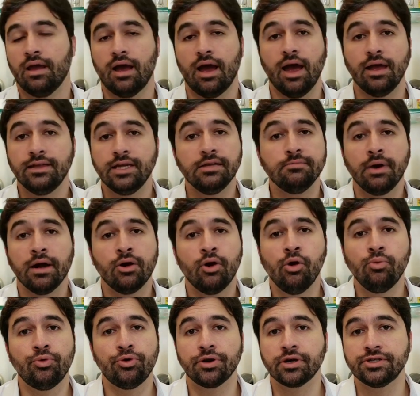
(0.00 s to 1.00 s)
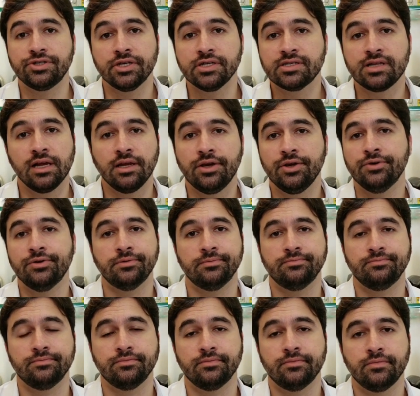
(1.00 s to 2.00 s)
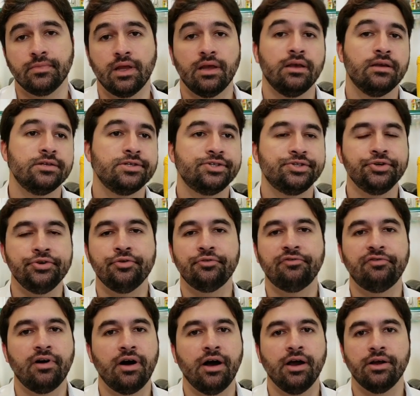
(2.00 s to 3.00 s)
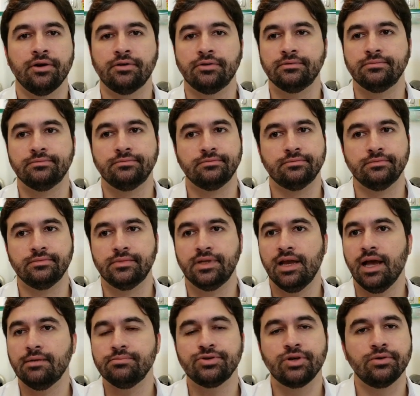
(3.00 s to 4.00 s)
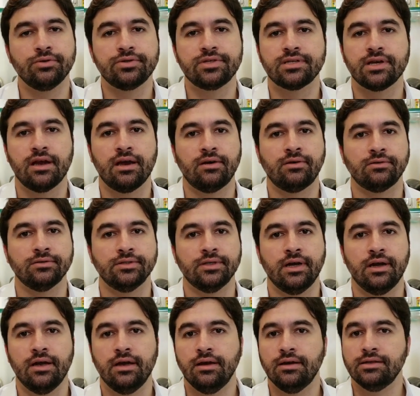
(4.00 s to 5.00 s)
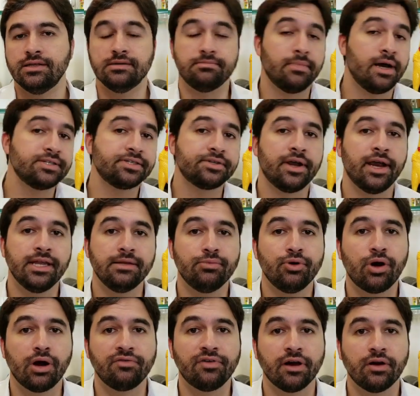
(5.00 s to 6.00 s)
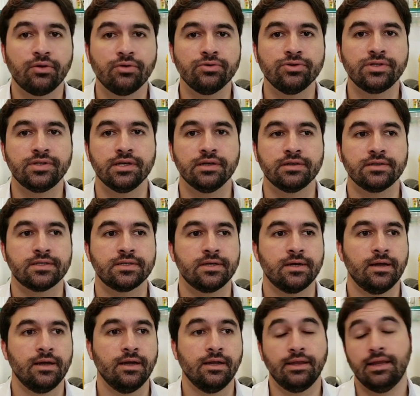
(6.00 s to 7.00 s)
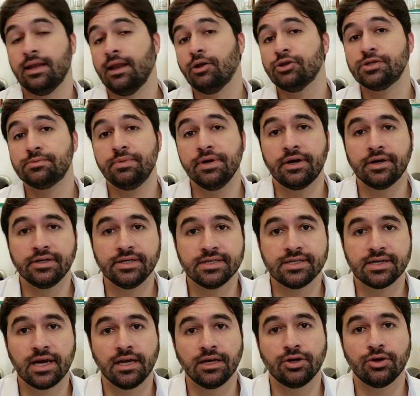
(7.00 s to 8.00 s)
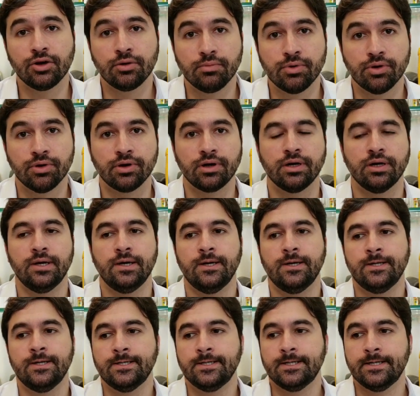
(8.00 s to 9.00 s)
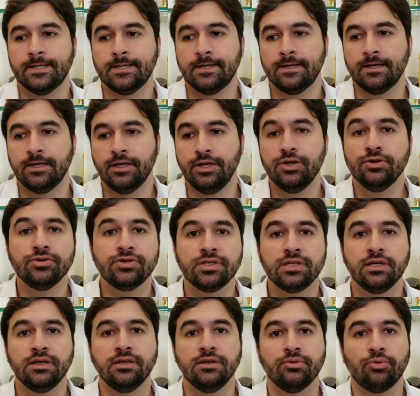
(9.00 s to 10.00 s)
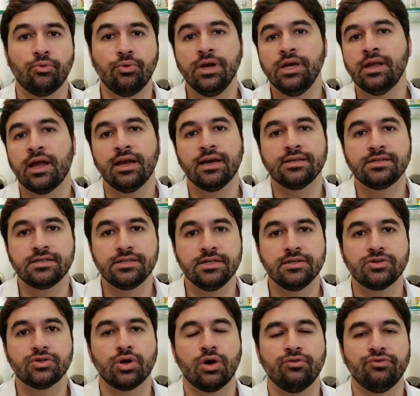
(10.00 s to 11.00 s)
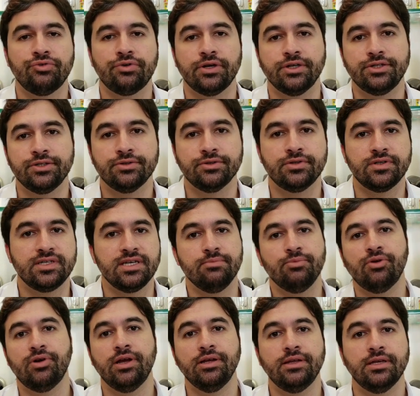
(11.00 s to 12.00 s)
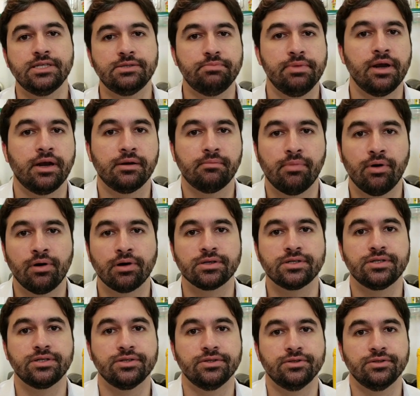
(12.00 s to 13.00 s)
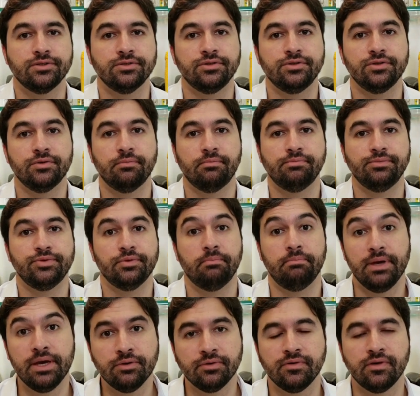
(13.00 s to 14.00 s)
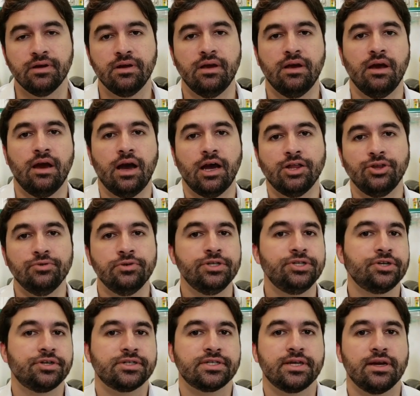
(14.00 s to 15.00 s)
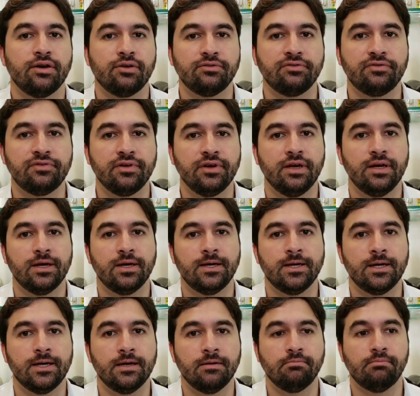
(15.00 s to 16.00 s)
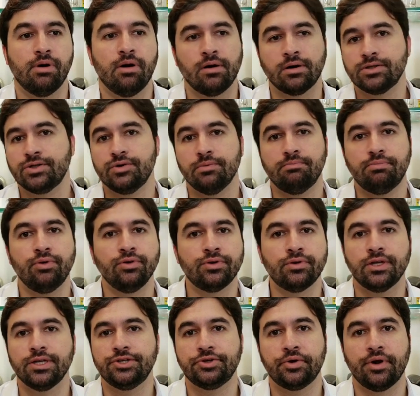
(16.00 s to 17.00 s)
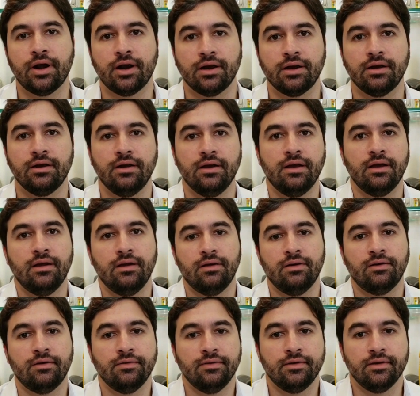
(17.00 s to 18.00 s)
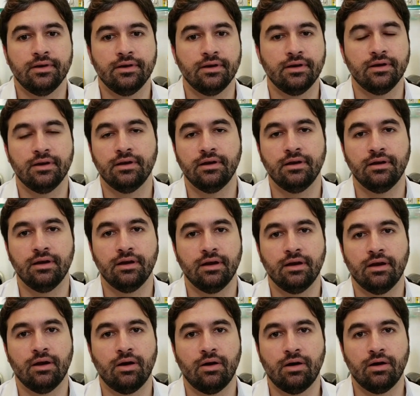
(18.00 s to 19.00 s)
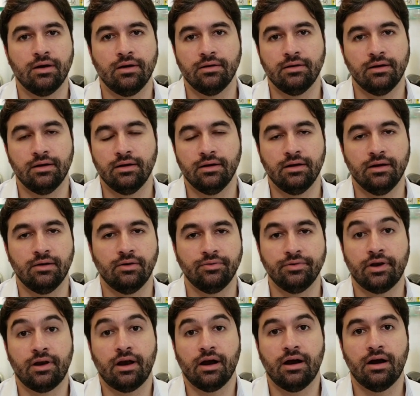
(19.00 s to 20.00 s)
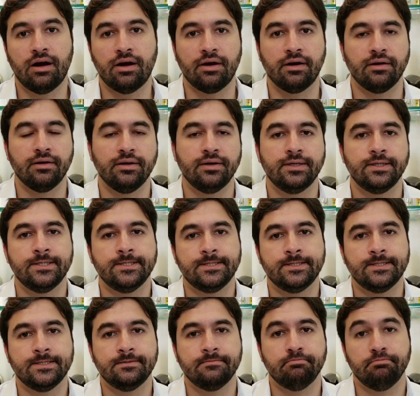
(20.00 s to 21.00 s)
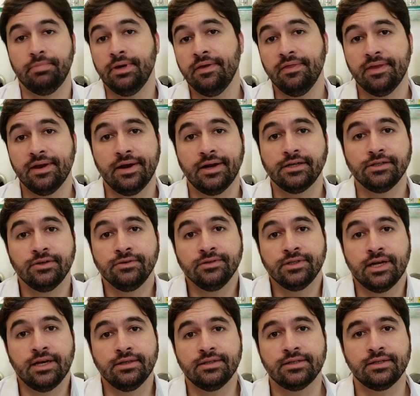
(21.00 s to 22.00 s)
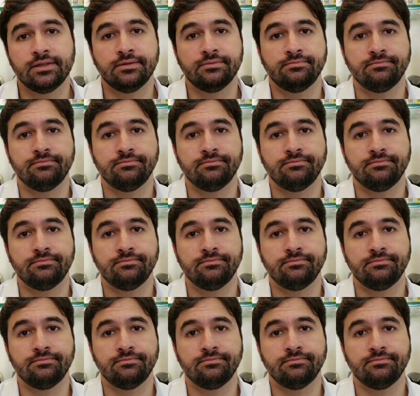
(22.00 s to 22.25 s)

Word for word: I did my homework just like you. Stereophile, The Absolute Sound, The Master Handbook of Acoustics, The Loudspeaker Design Cookbook, uh, using WinISD software to simulate the speaker box to, to, to build a do-it-yourself uh, box to put on the trunk, on the uh, on the car. Been there, done that.